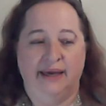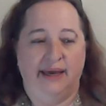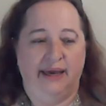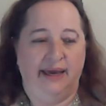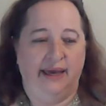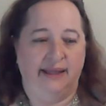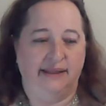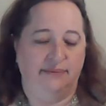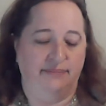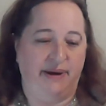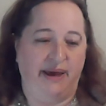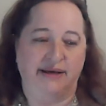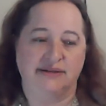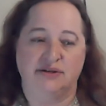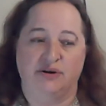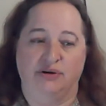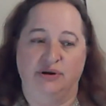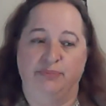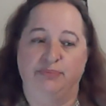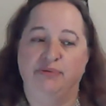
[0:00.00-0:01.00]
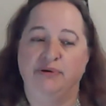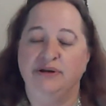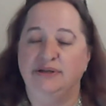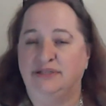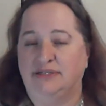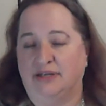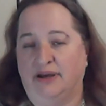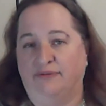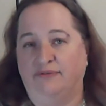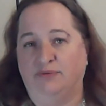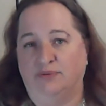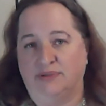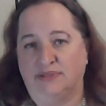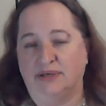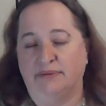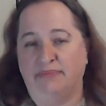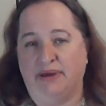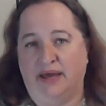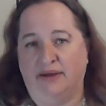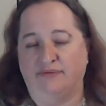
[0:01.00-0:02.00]
and the bag's already pre-stuffed with
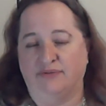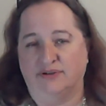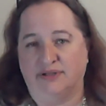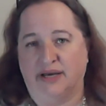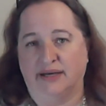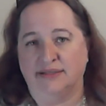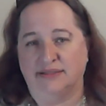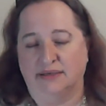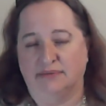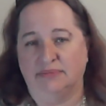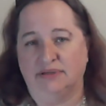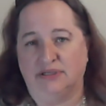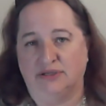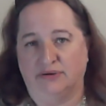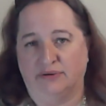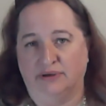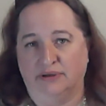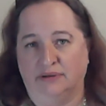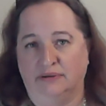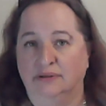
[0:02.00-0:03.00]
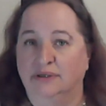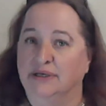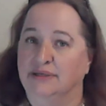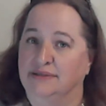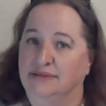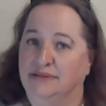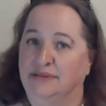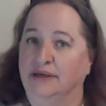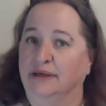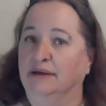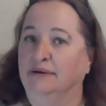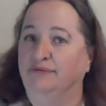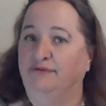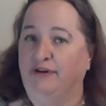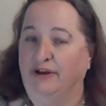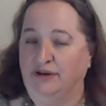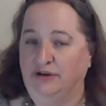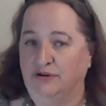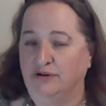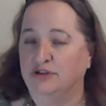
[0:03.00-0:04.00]
some advertising material because the
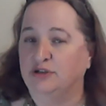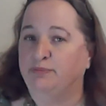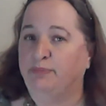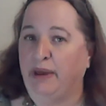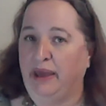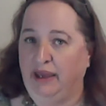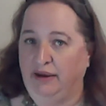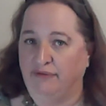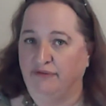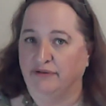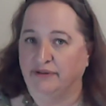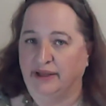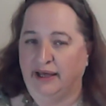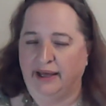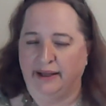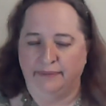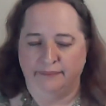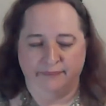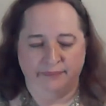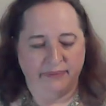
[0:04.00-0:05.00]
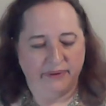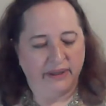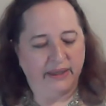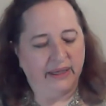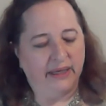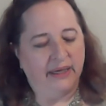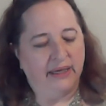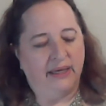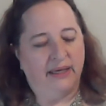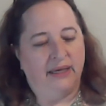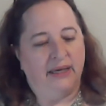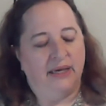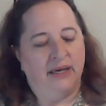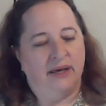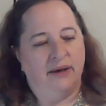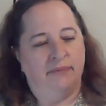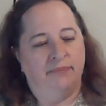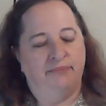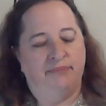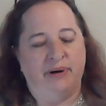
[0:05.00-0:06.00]
vendors pay for that.
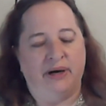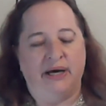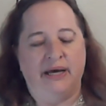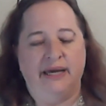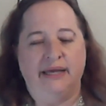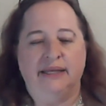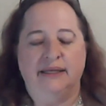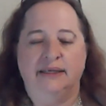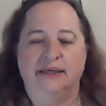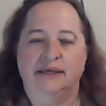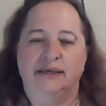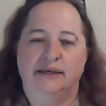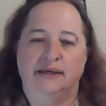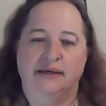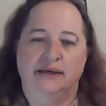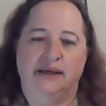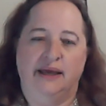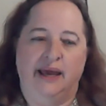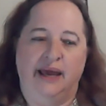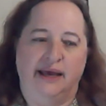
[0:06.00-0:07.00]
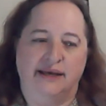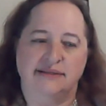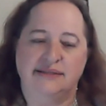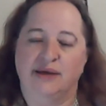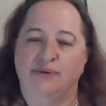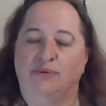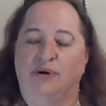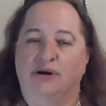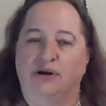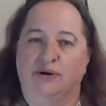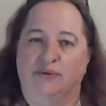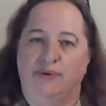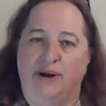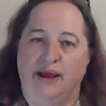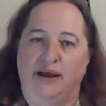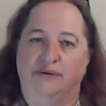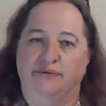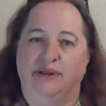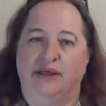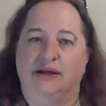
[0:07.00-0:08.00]
But as they walk
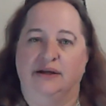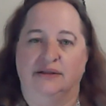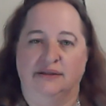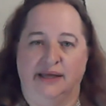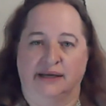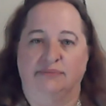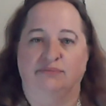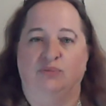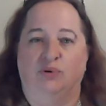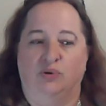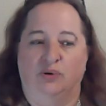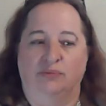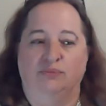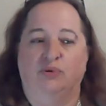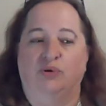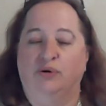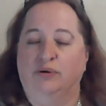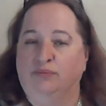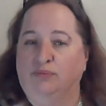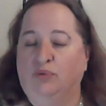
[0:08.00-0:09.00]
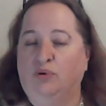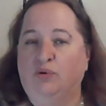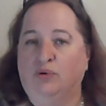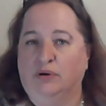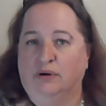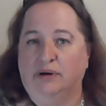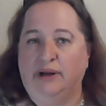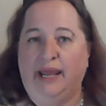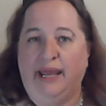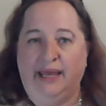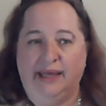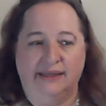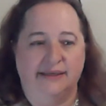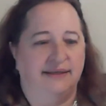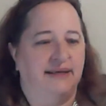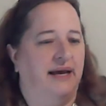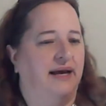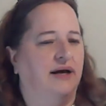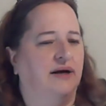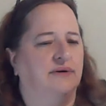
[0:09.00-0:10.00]
around, they collect more and more and more
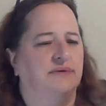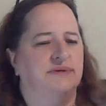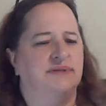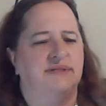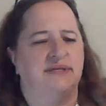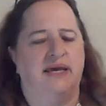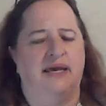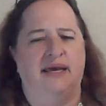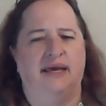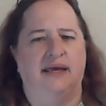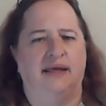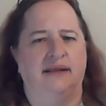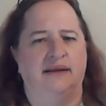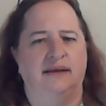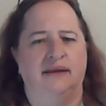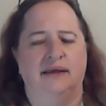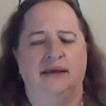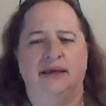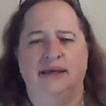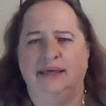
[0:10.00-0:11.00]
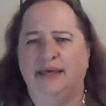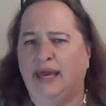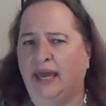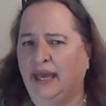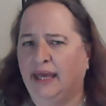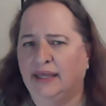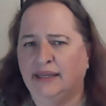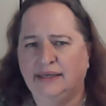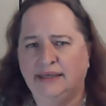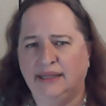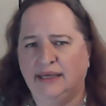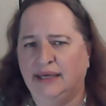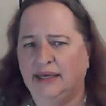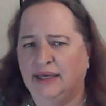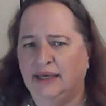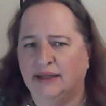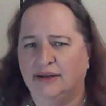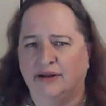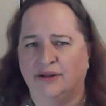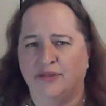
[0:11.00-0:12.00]
handouts and
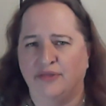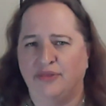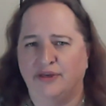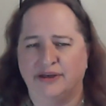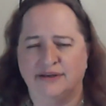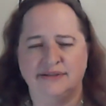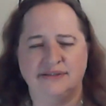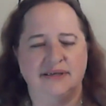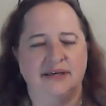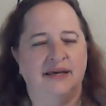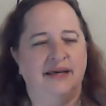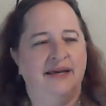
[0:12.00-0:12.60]
candy and all this.